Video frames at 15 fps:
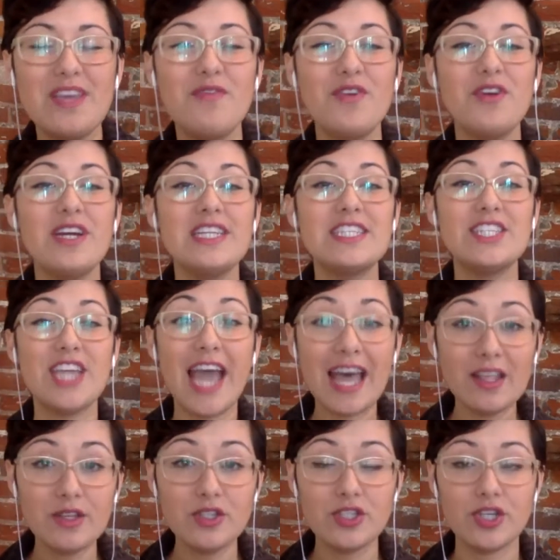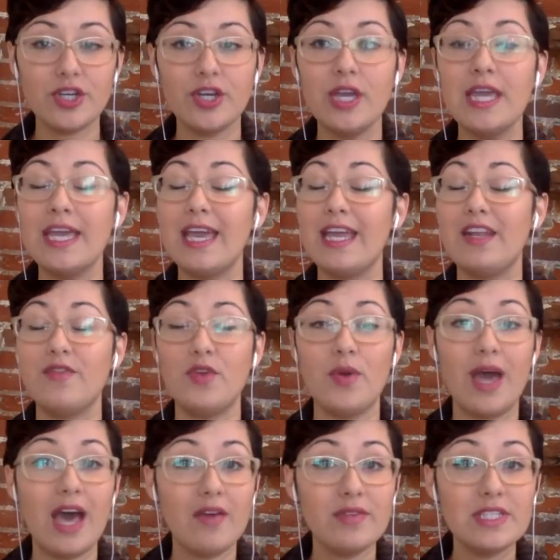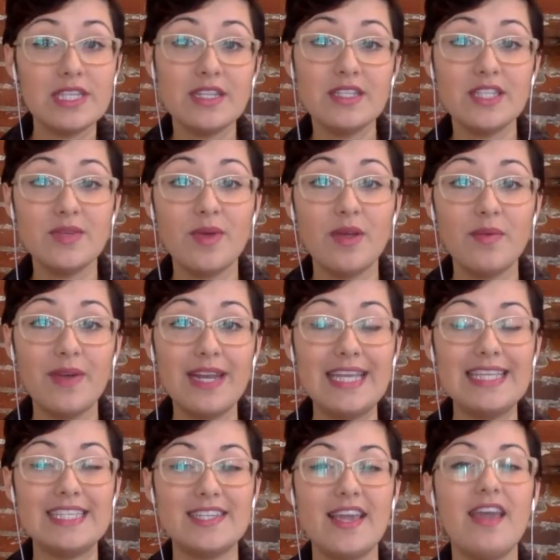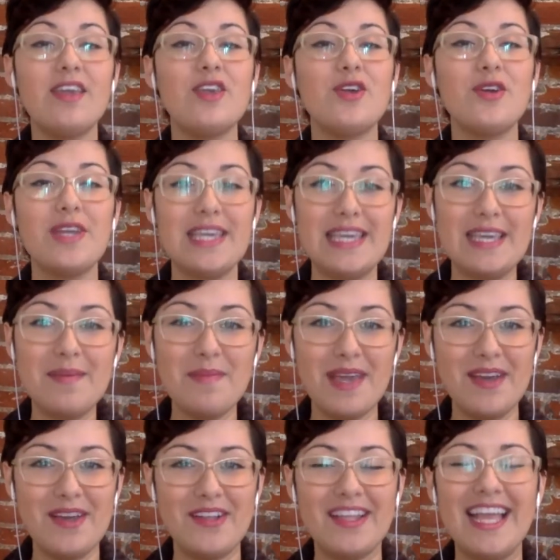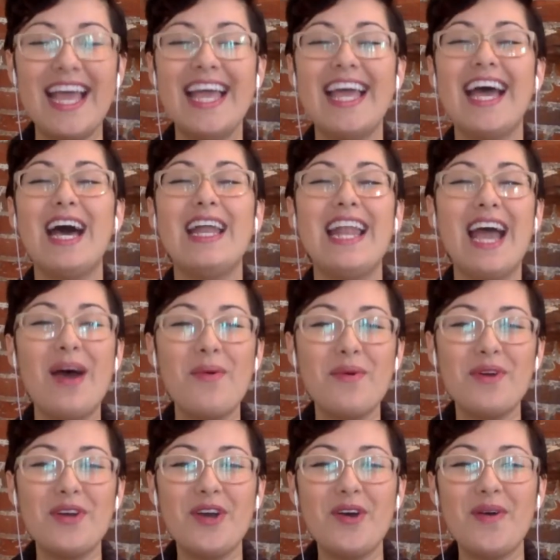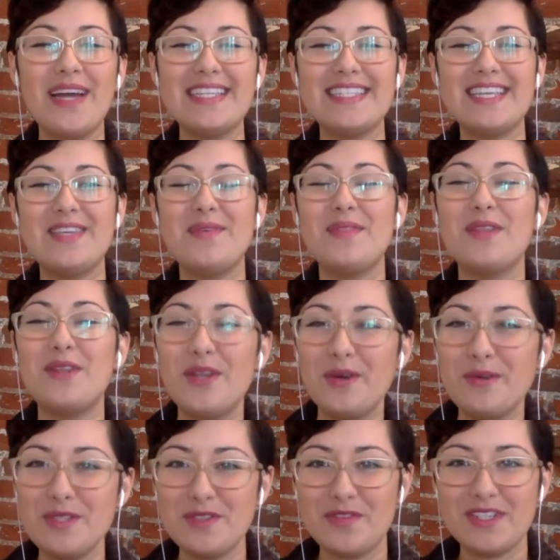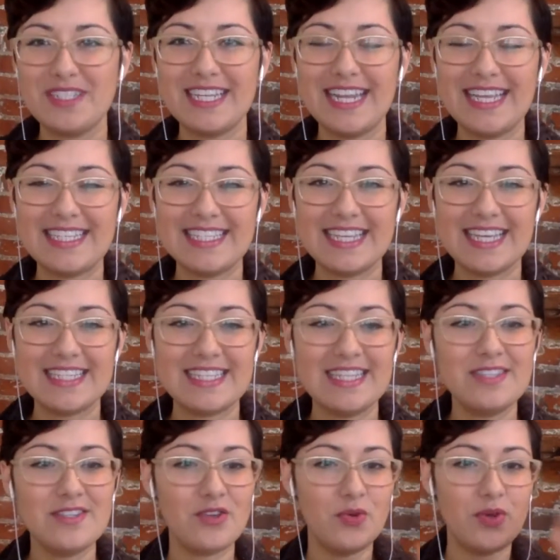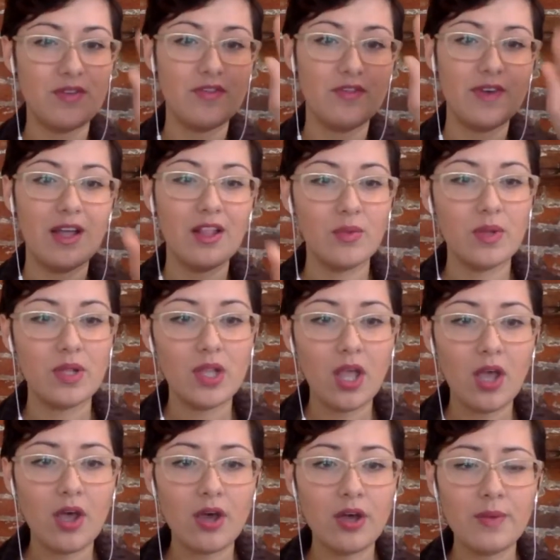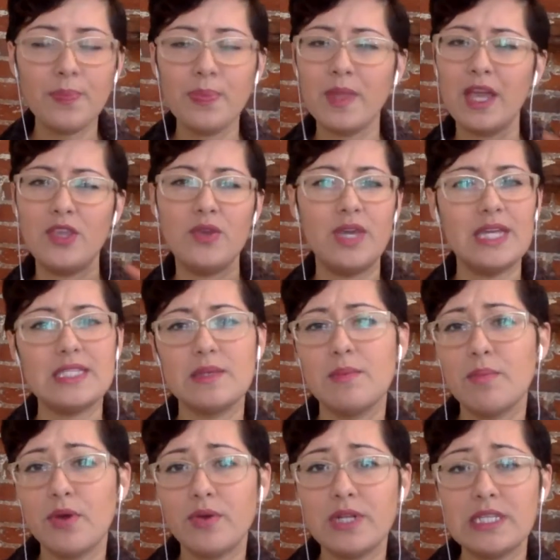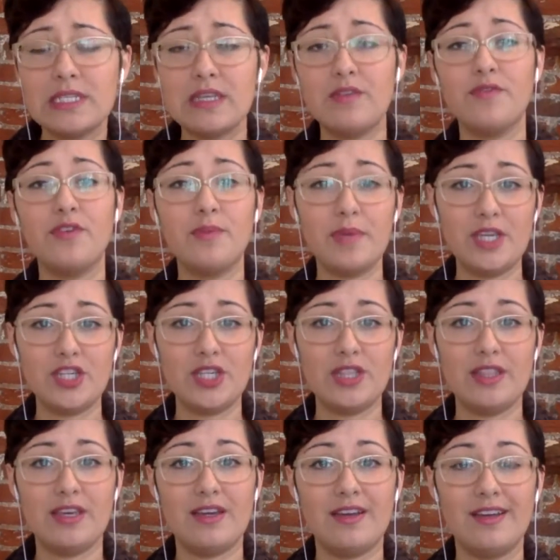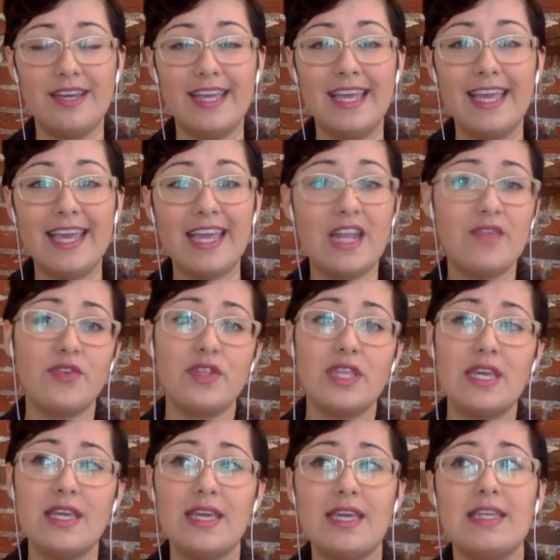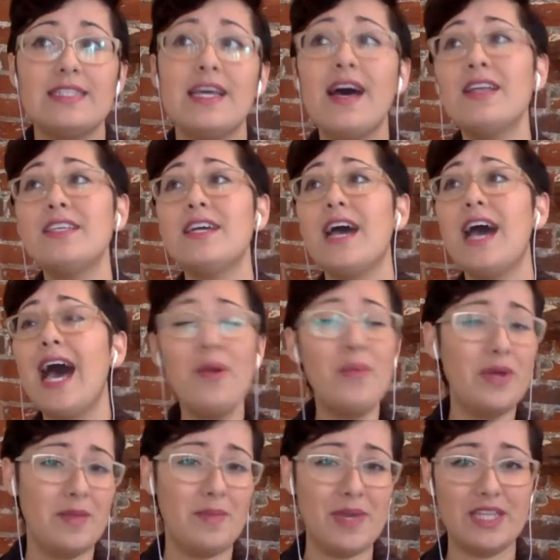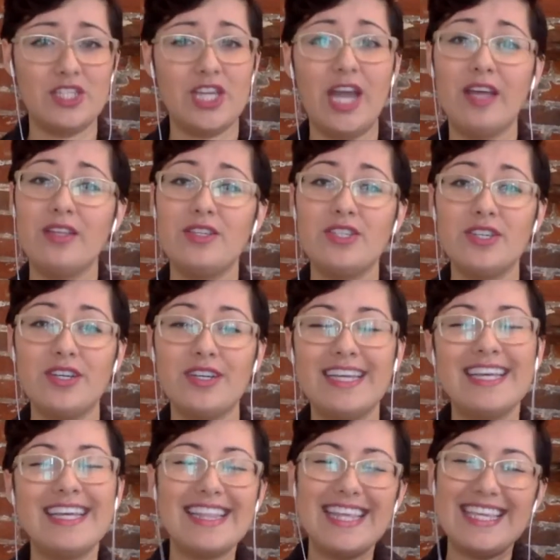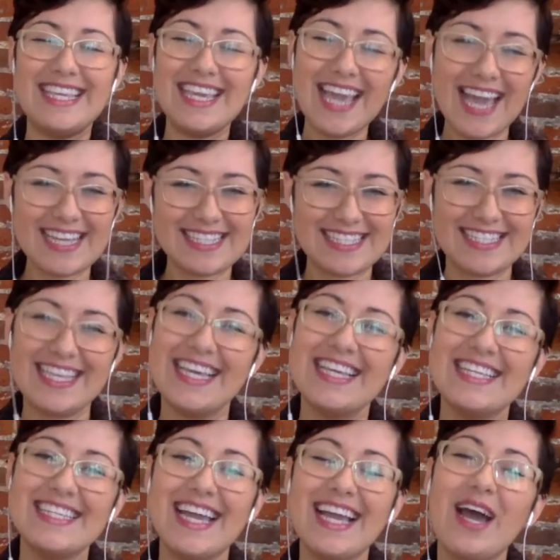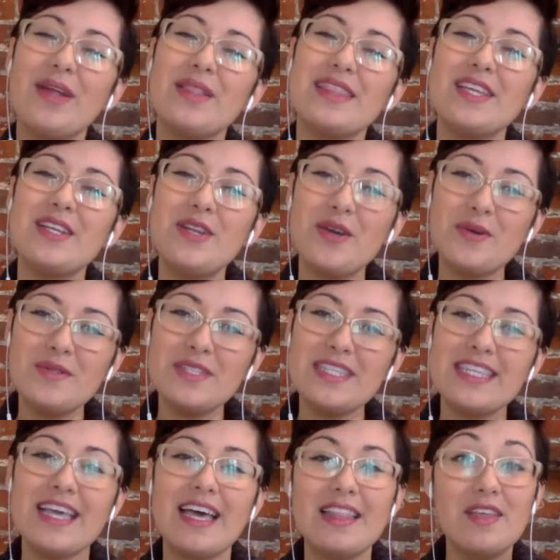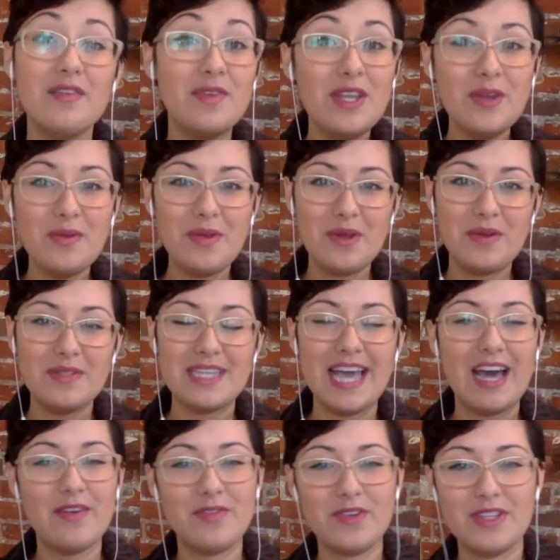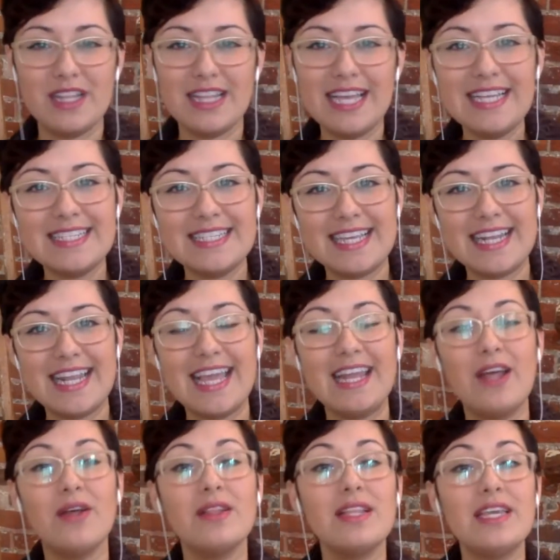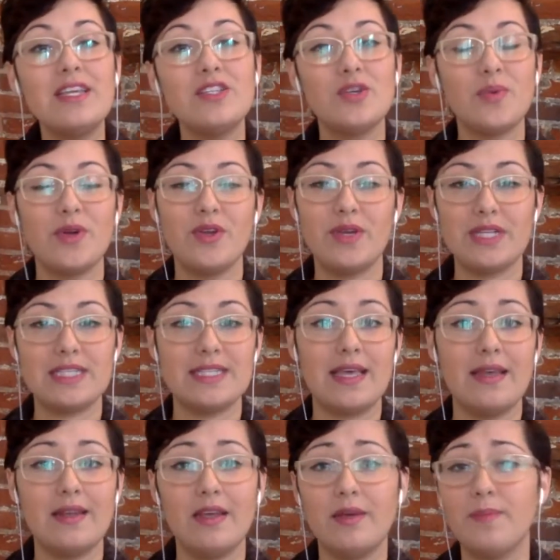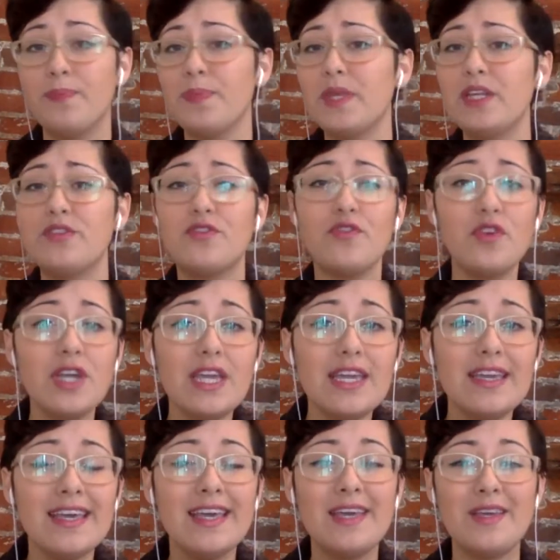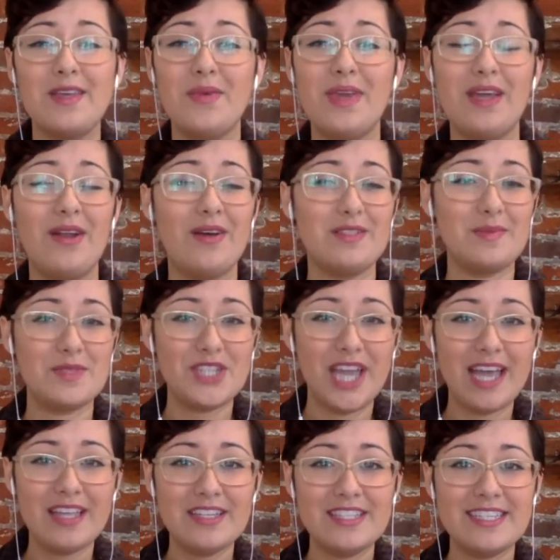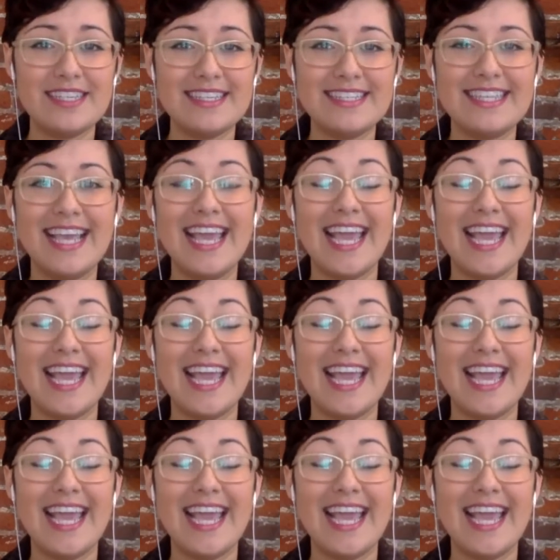if you're a challenger and if you haven't done so already, check your email. An hour ago, I sent you the notes for today's lesson so you can follow along and you get some bonus information there. And if you're thinking, Tanya, I want to be a challenger, then yes, check out the notes, the video notes after the lesson, and I'll link to where you can sign up. It's free. You get awesome challenges,